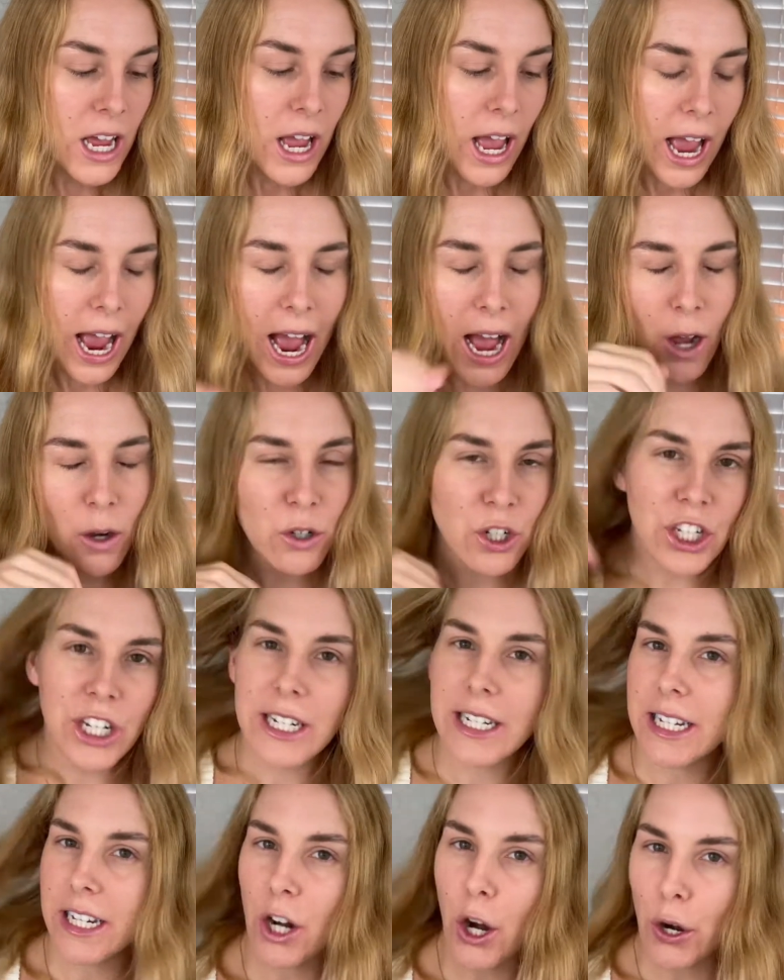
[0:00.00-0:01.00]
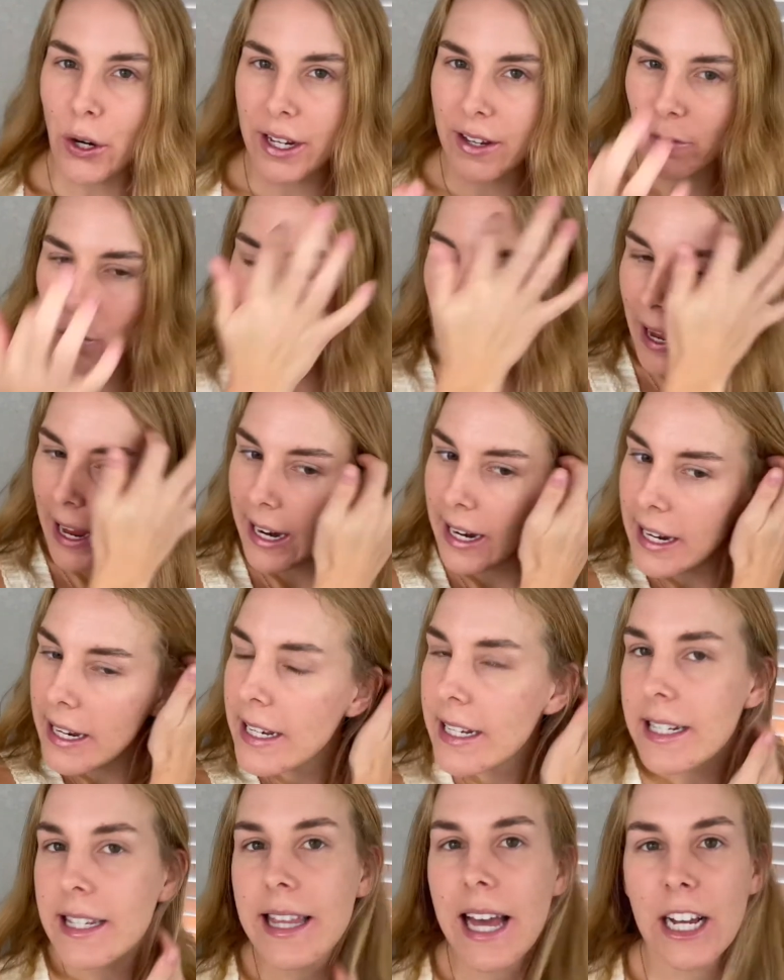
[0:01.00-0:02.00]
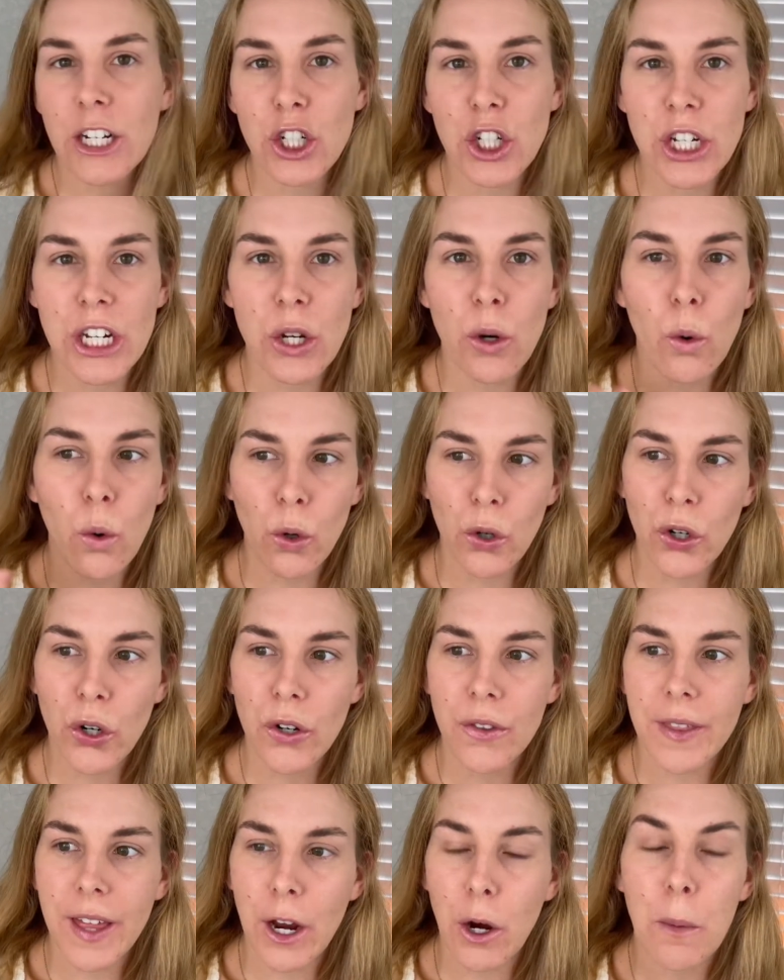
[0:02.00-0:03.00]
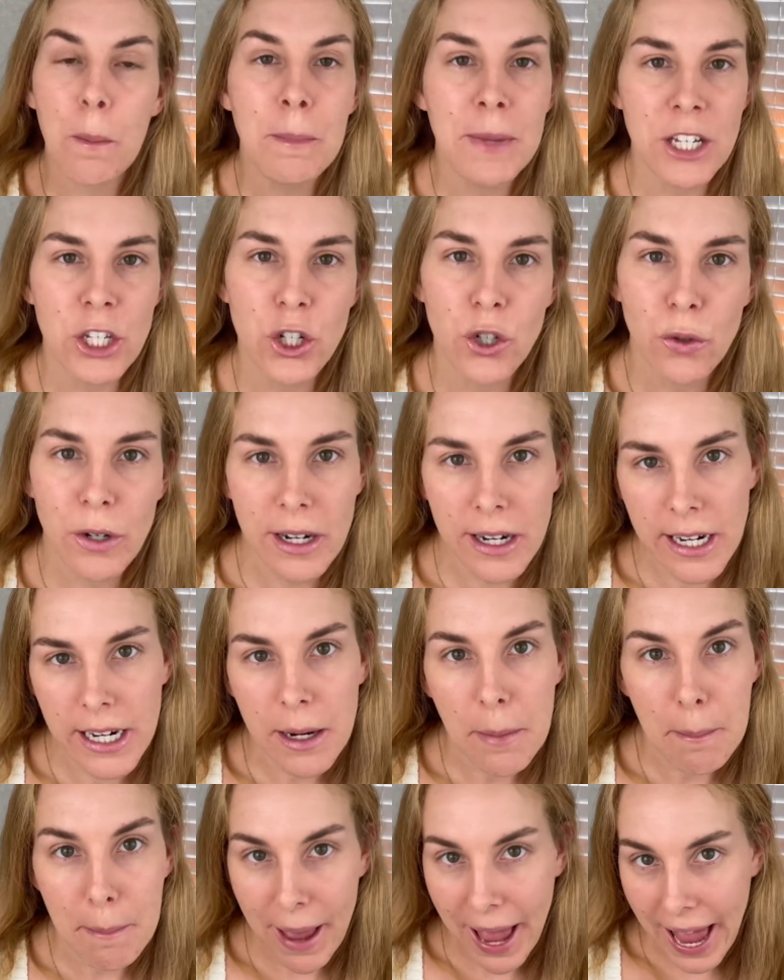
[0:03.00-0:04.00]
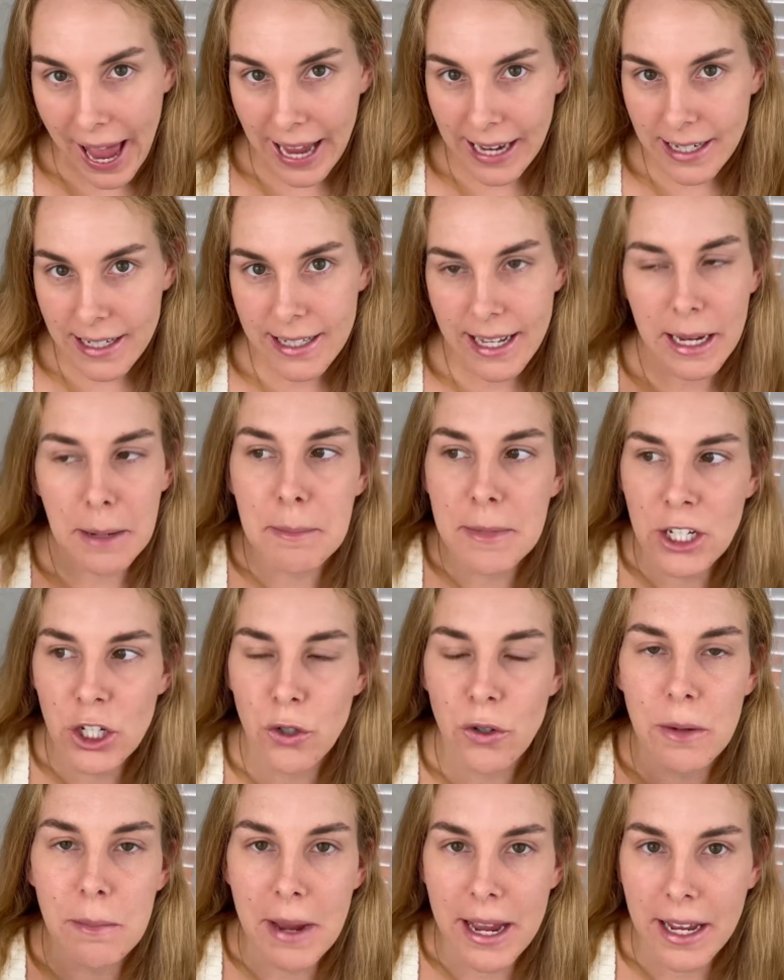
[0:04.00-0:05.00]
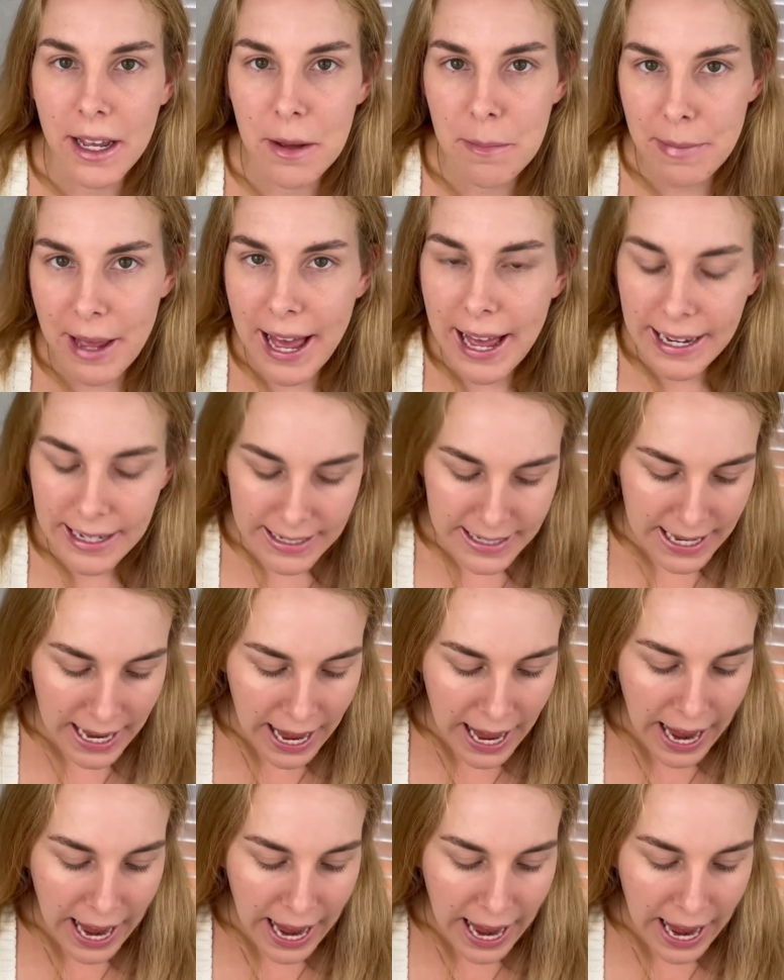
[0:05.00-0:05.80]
How she did her giveaway is that she ordered their mystery bags, like mystery makeup bags,